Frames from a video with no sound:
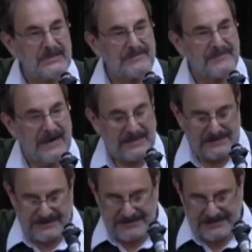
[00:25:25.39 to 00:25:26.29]
of
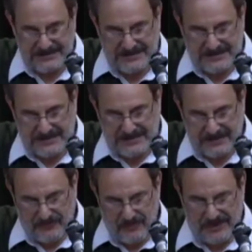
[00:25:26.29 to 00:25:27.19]
violence
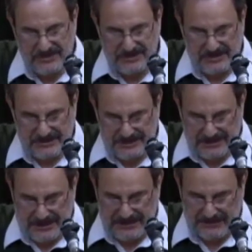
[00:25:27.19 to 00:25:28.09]
and racial
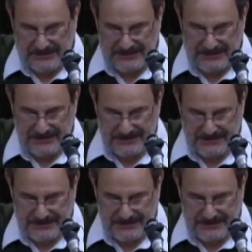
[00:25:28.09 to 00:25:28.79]
intolerance.